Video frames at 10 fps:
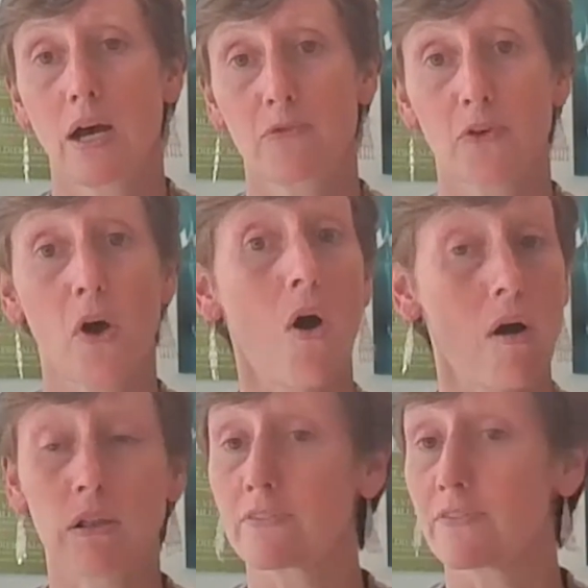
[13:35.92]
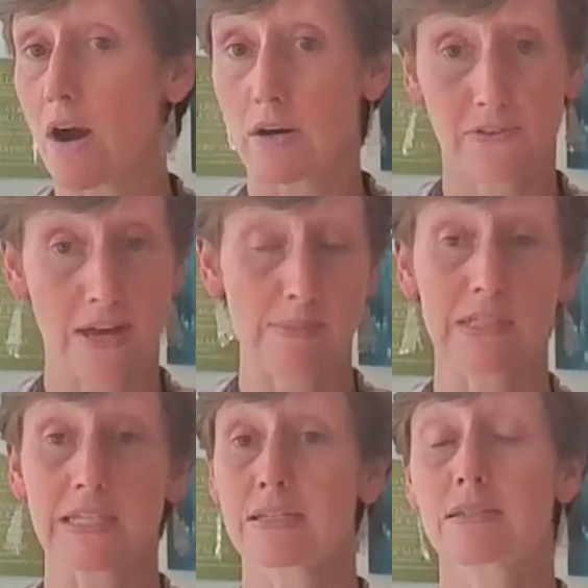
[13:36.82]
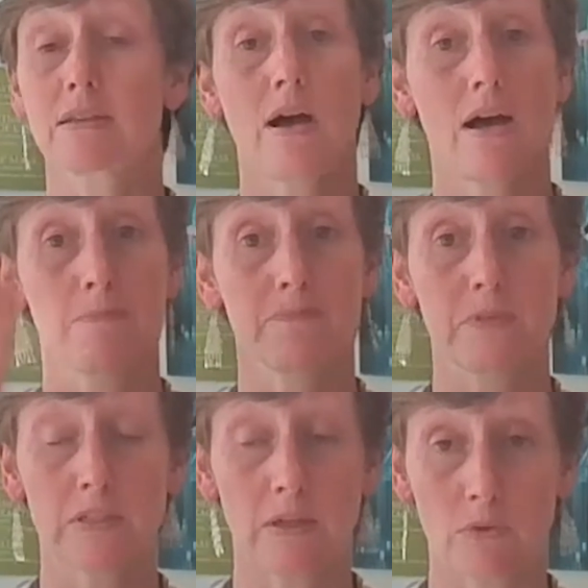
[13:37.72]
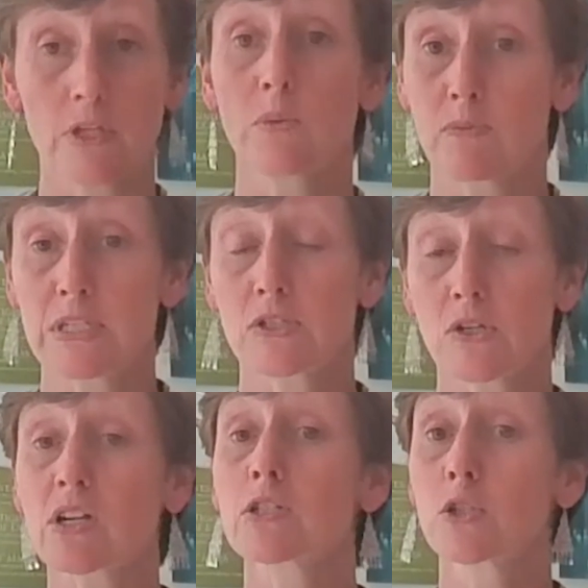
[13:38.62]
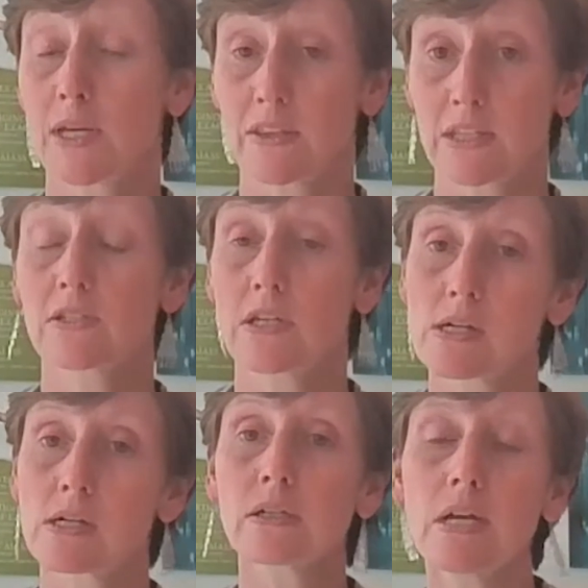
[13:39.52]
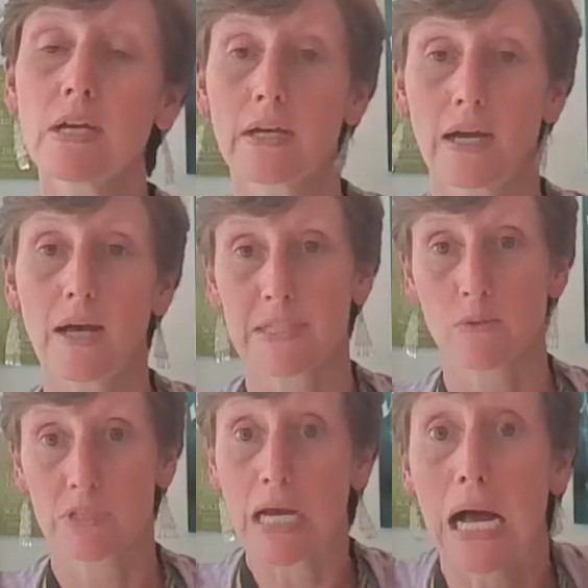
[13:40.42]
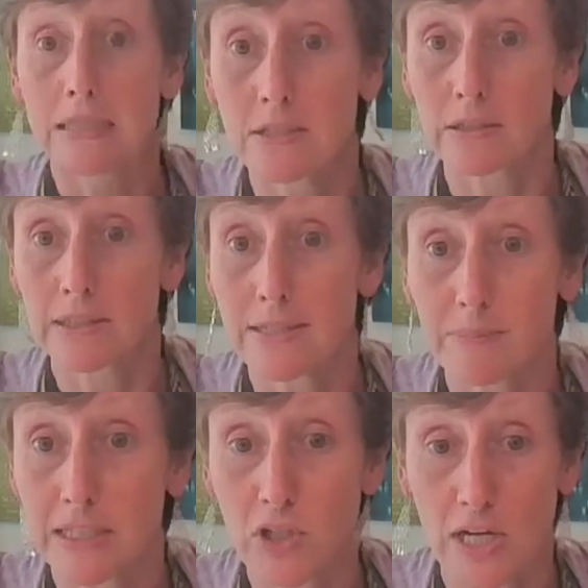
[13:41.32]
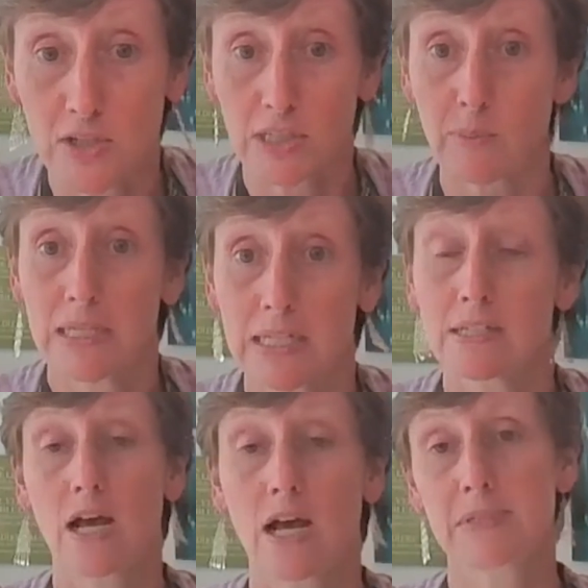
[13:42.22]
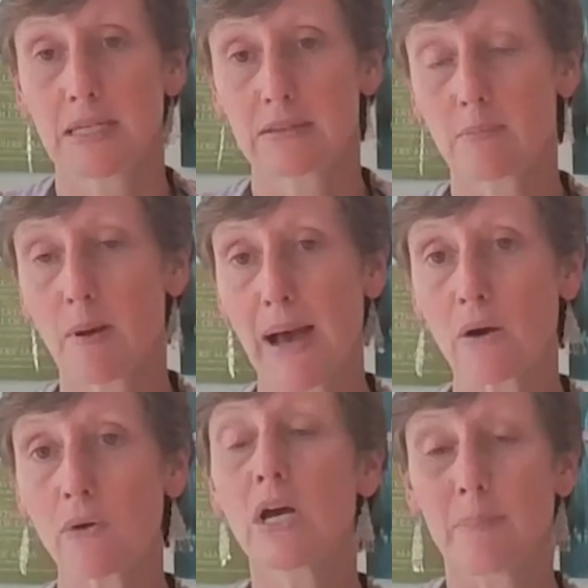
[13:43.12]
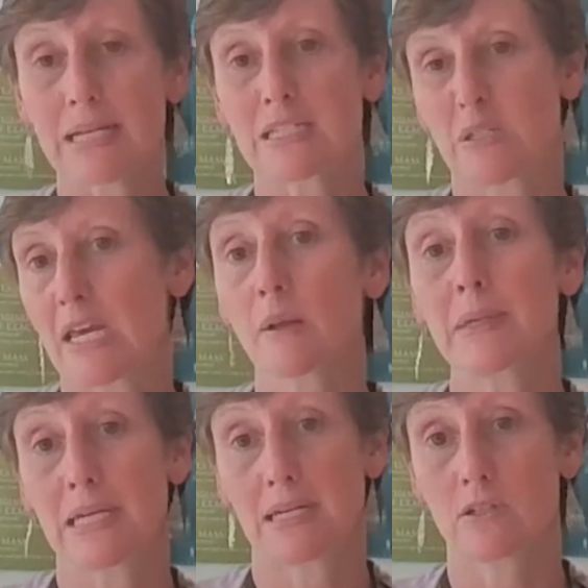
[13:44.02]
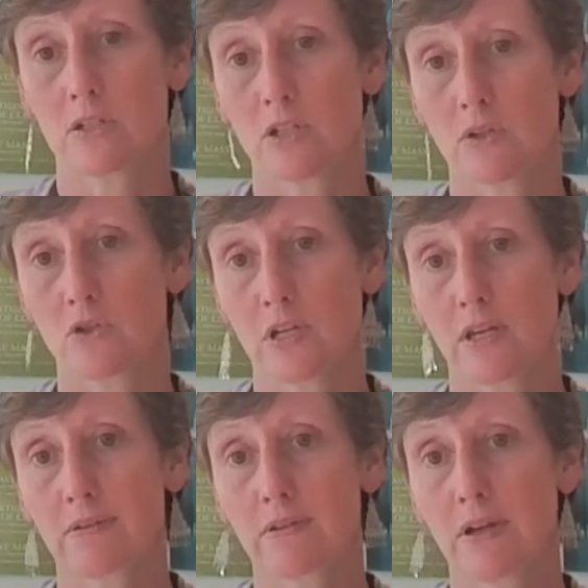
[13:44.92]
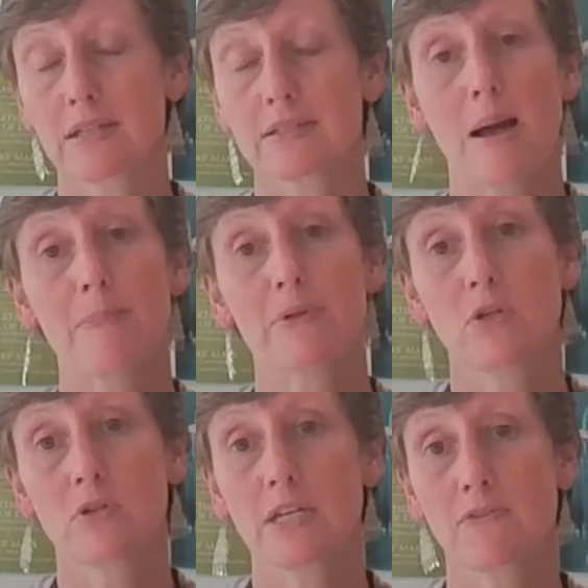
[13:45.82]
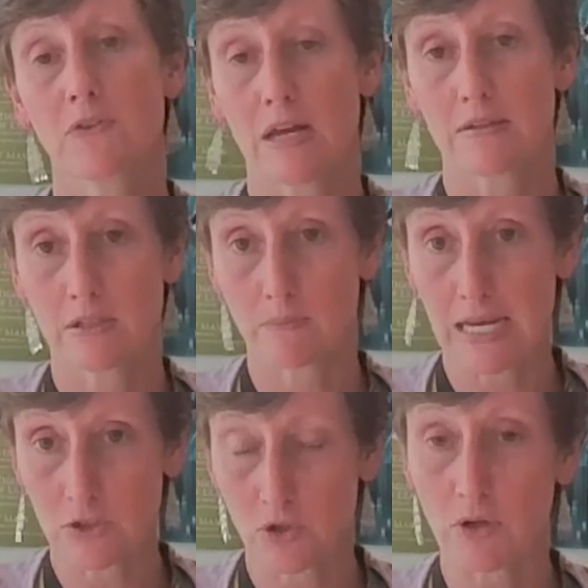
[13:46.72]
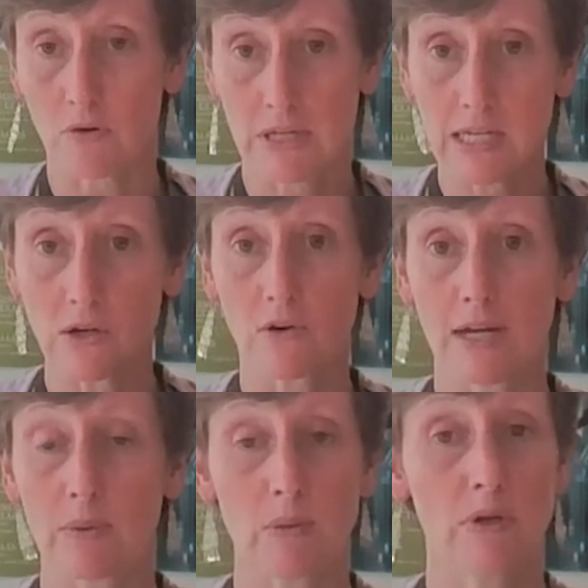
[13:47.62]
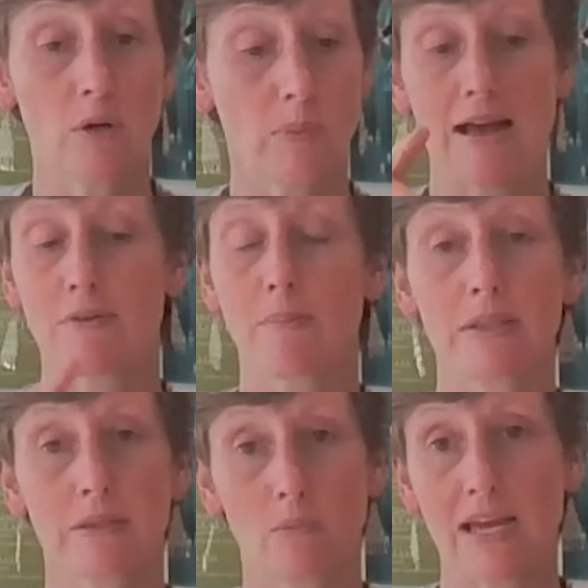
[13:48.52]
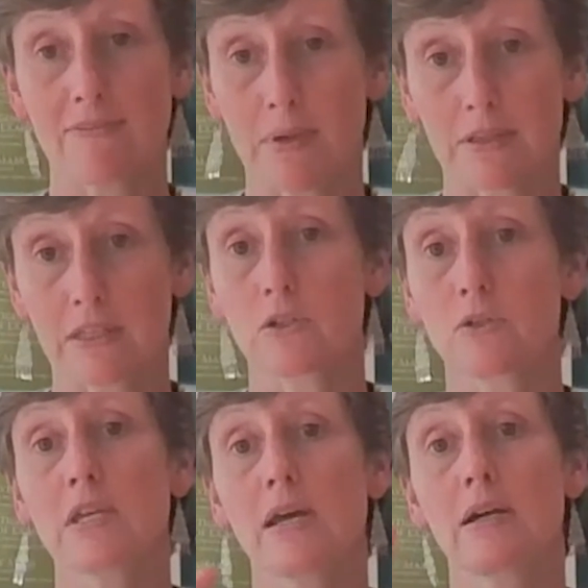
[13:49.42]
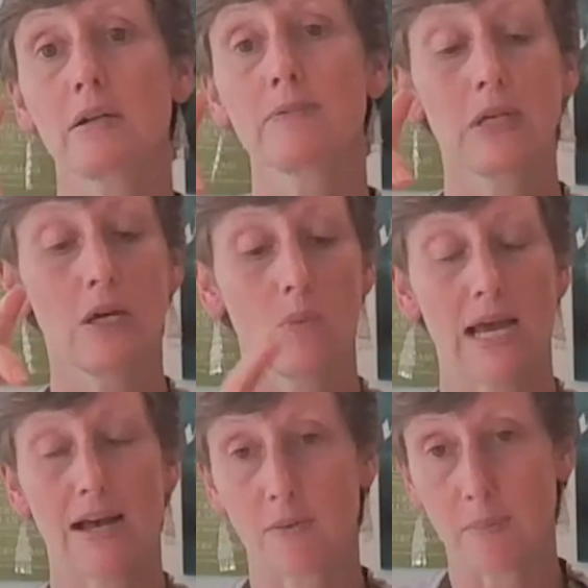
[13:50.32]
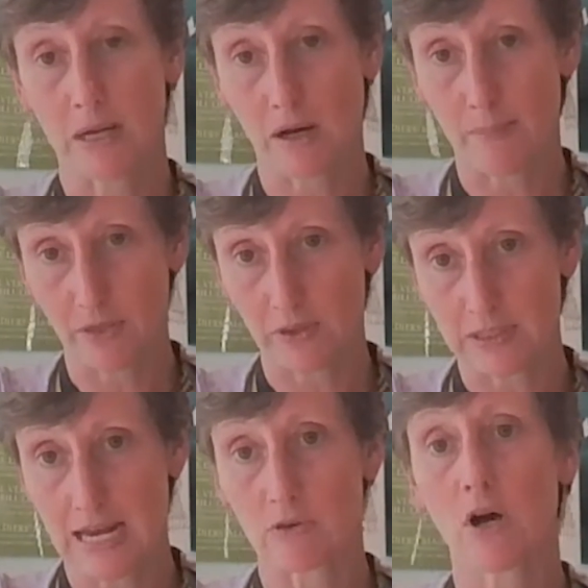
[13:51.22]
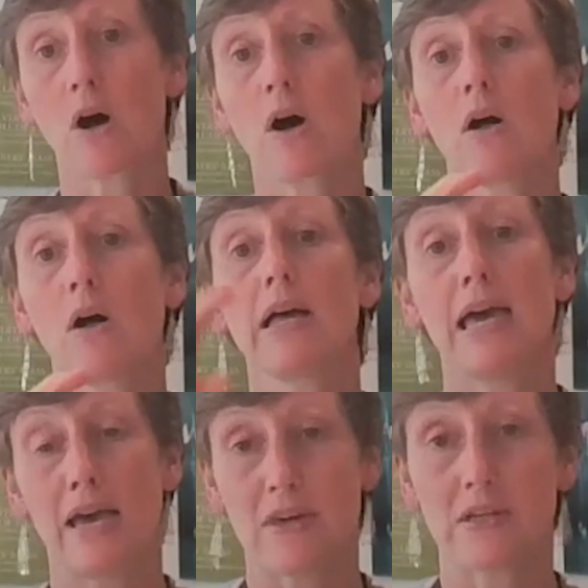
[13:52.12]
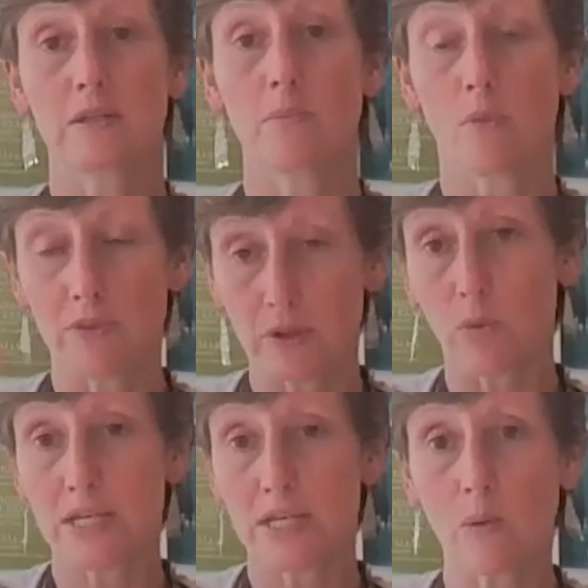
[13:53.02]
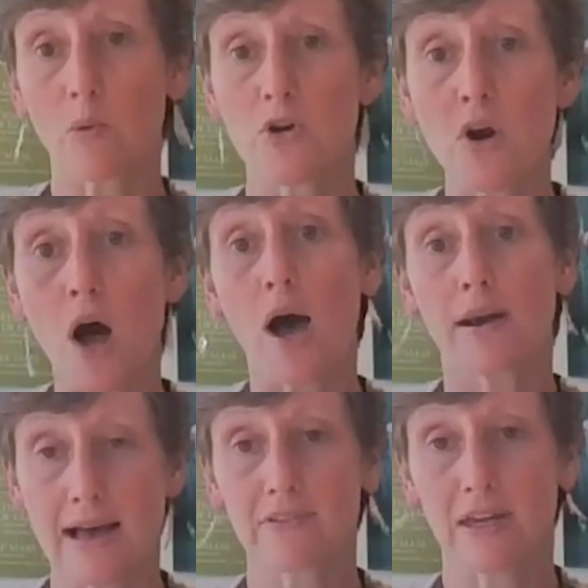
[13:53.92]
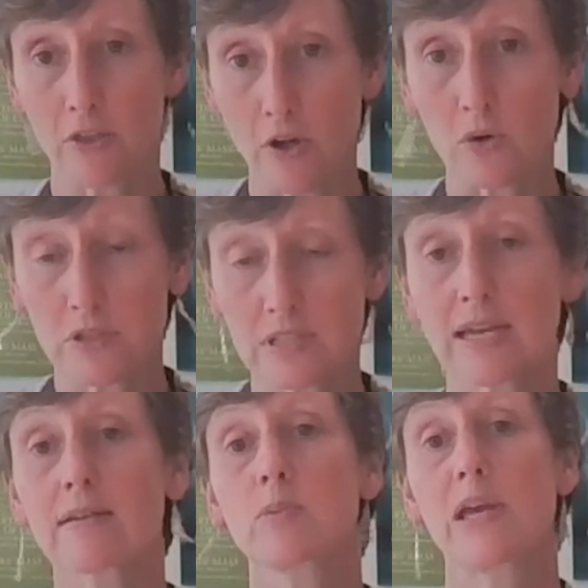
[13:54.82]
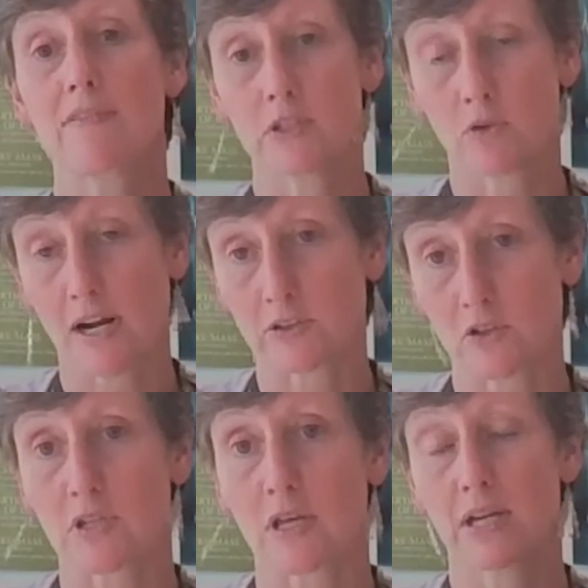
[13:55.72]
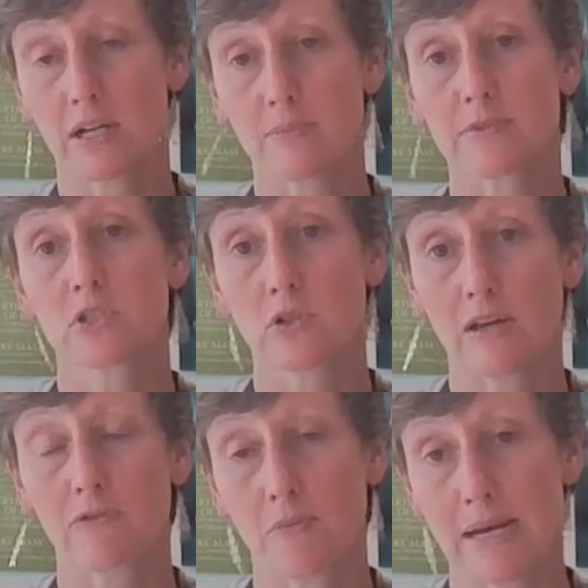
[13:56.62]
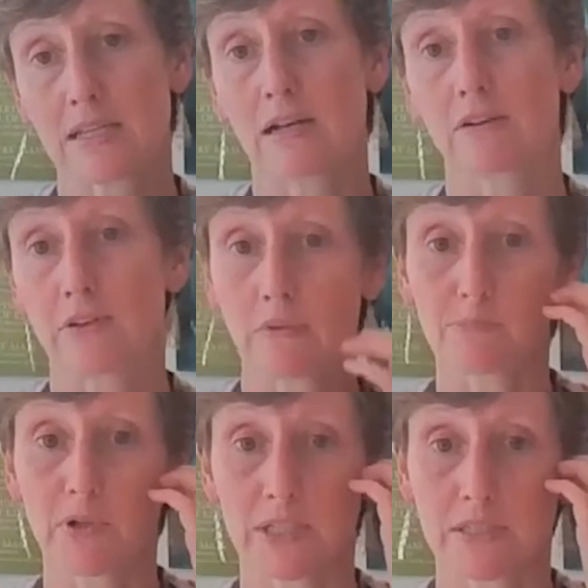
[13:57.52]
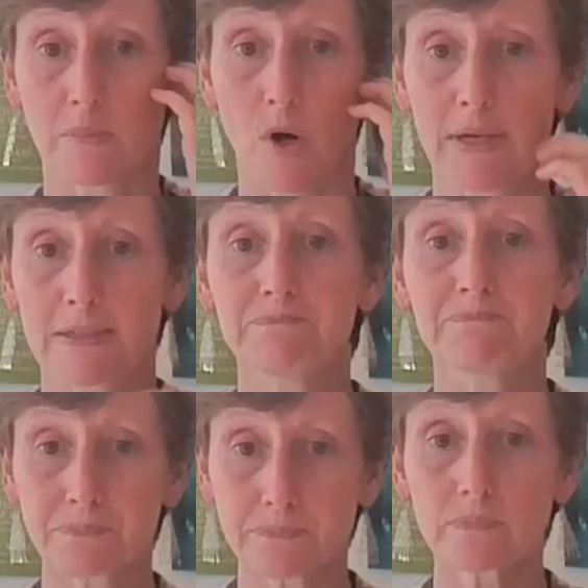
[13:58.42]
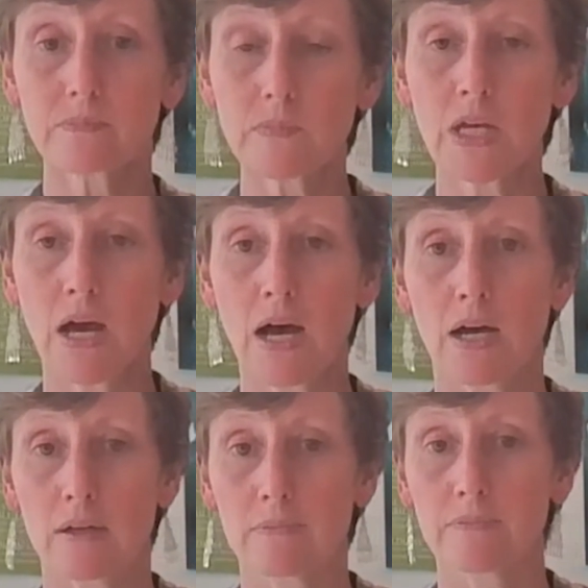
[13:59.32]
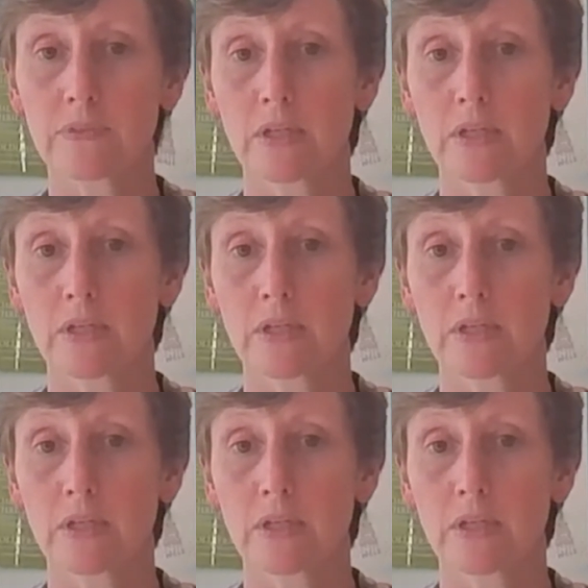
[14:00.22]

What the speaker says: for all of our families that we started doing this year because there was constantly something changing that we needed to update them about. But it'll be an institution. It's an opportunity for us to make sure they're hearing. We have a monthly newsletter. We have a monthly town hall. And then in the weeks that we're not having those things, we have a director's letter that comes straight from myself and Melissa Bowman. And